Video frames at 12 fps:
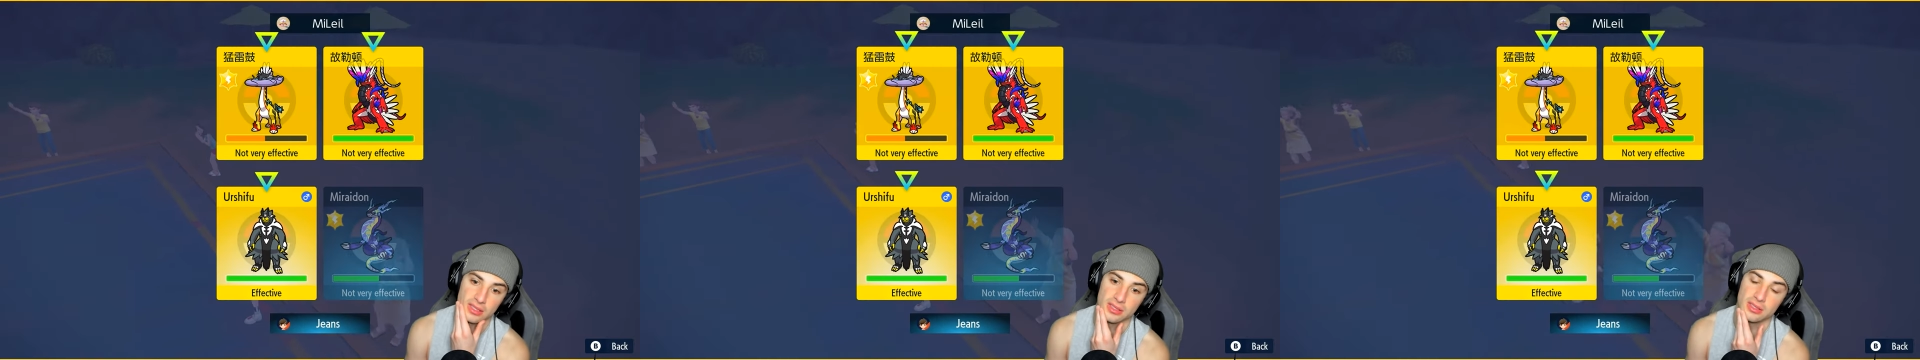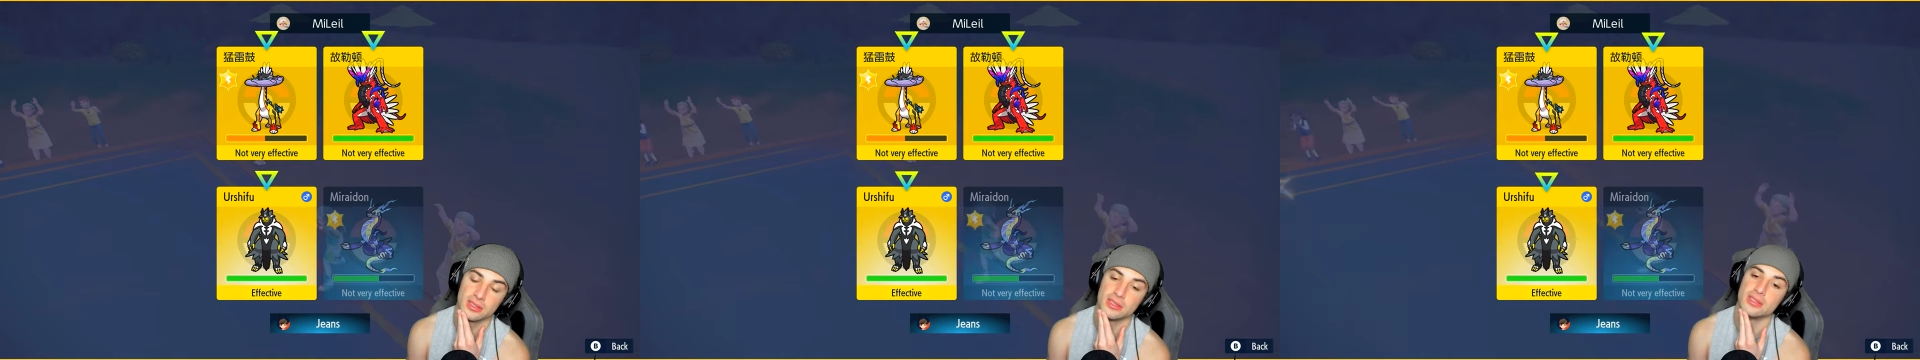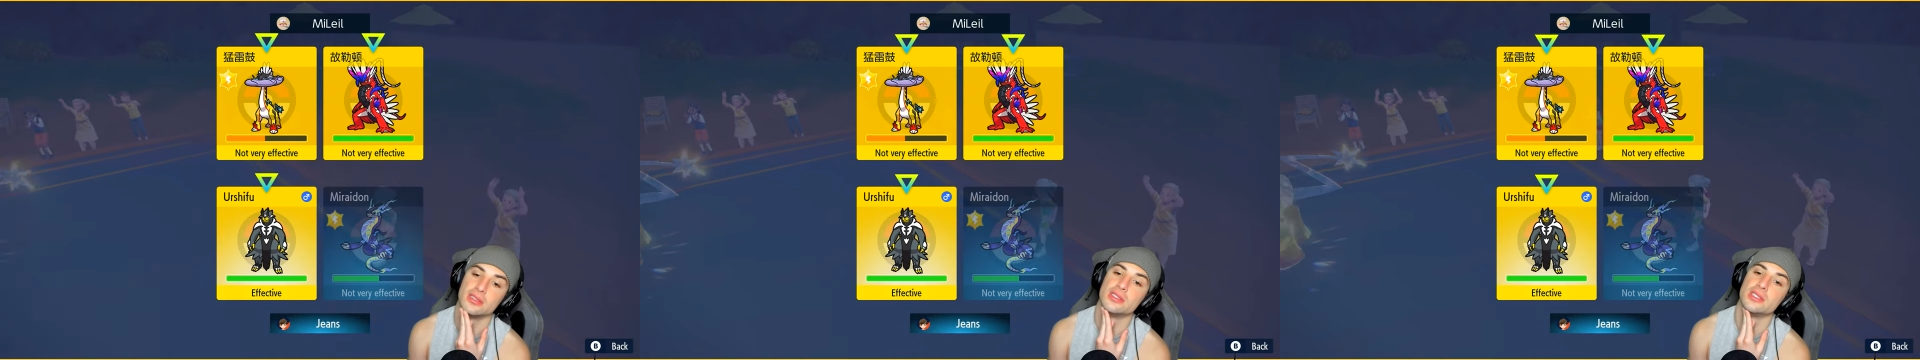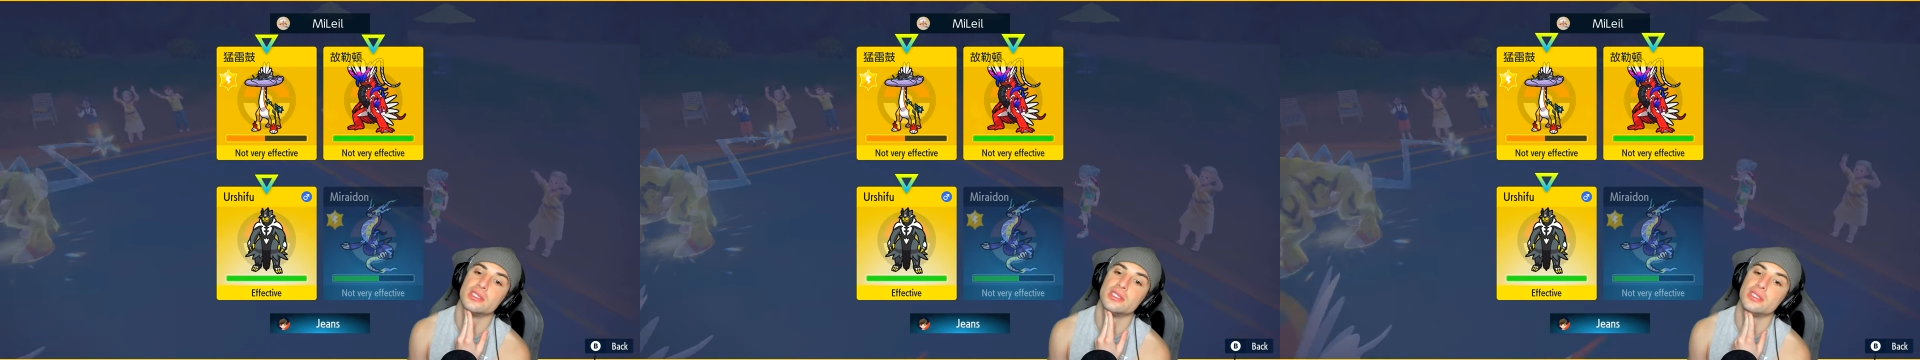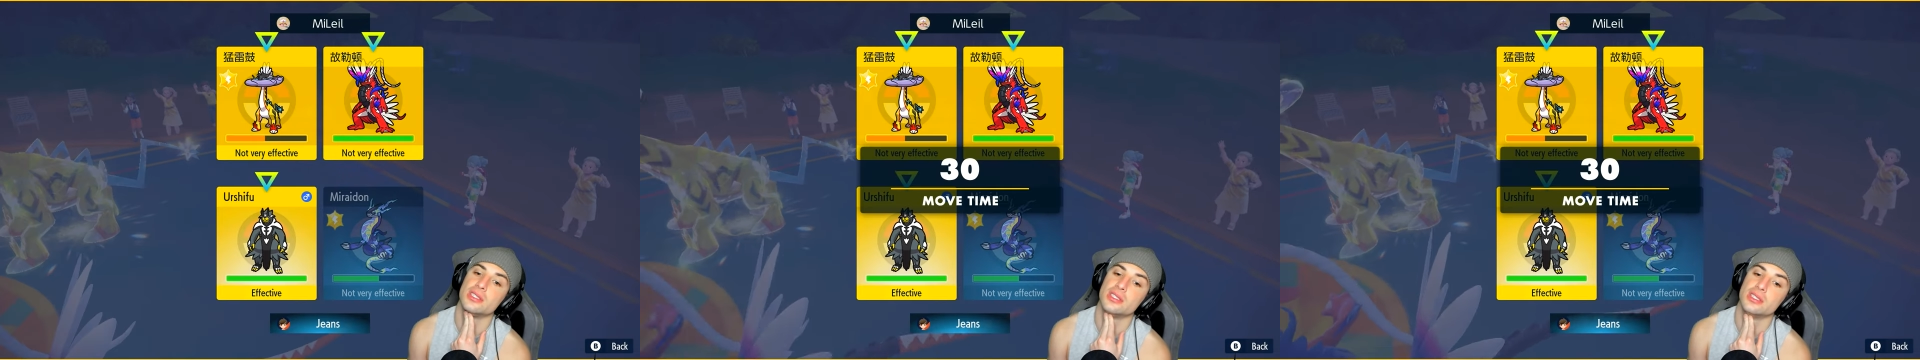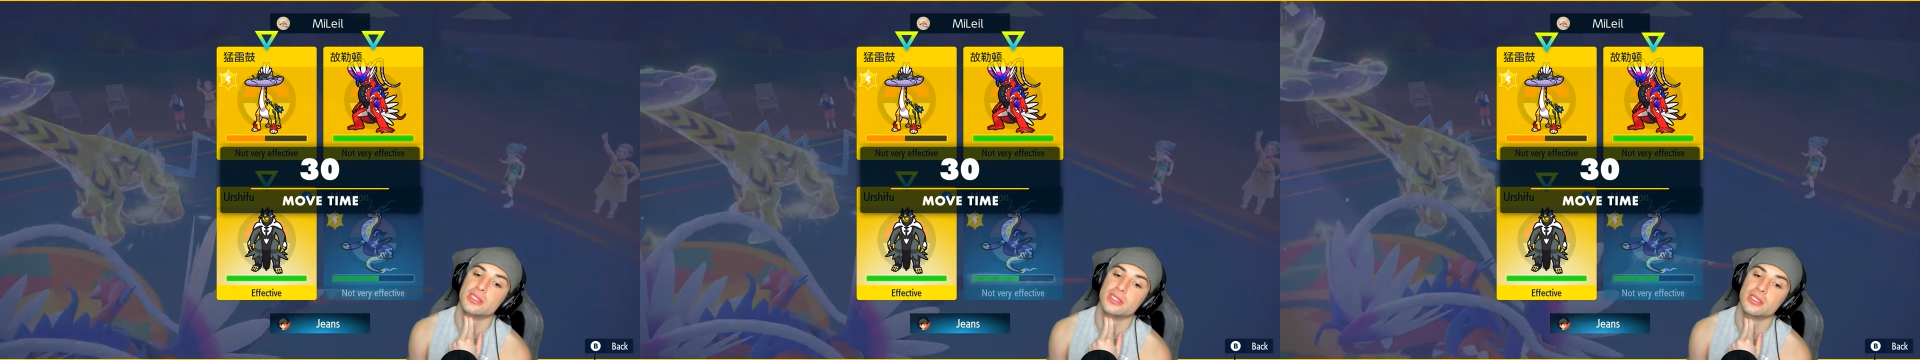
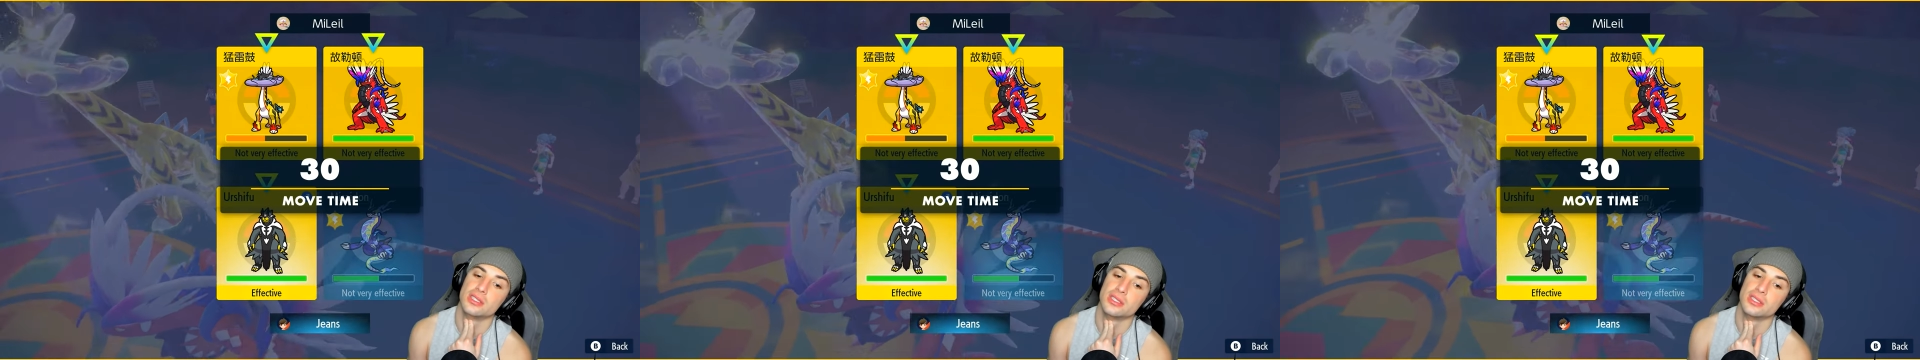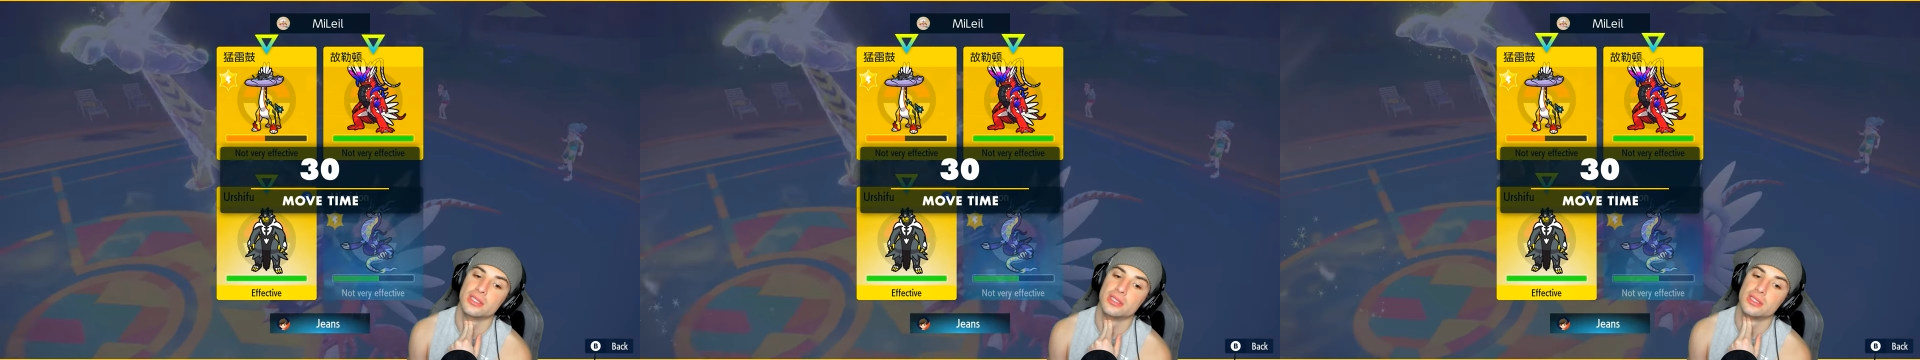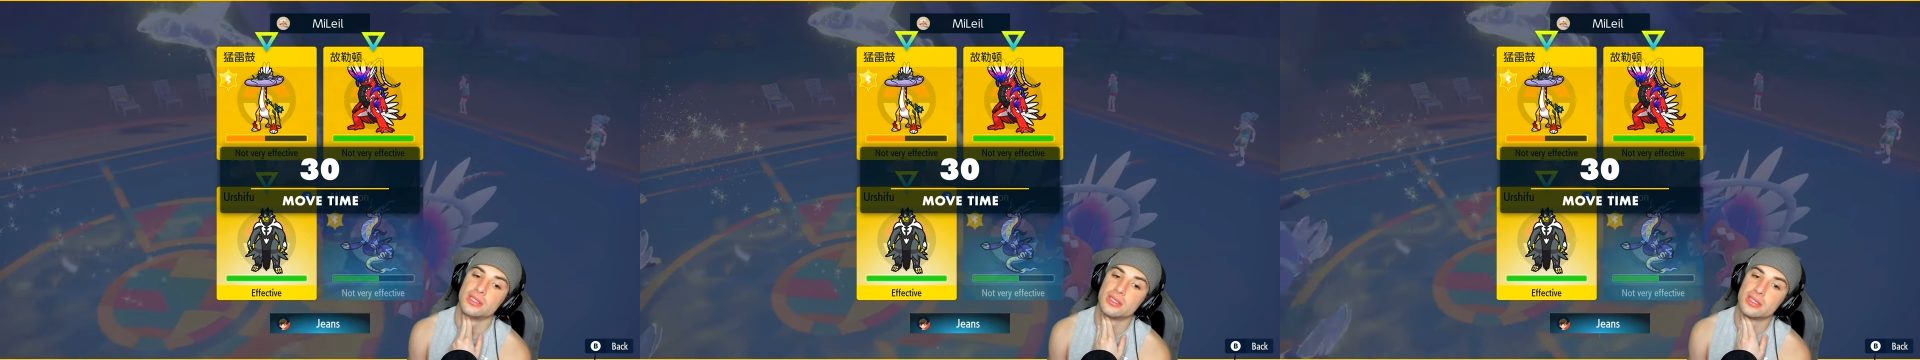(no one is talking)